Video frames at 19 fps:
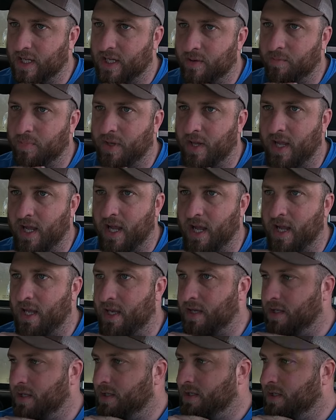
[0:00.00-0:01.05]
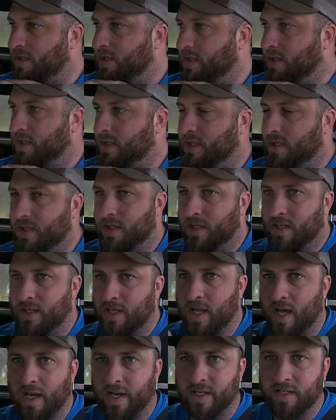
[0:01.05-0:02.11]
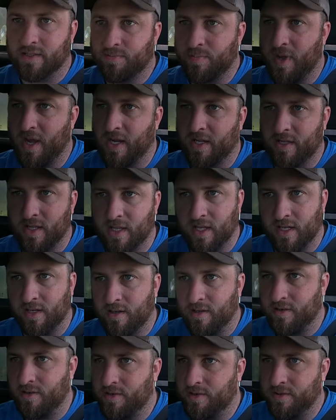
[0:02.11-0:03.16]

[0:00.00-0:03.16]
Get a plan. Not expecting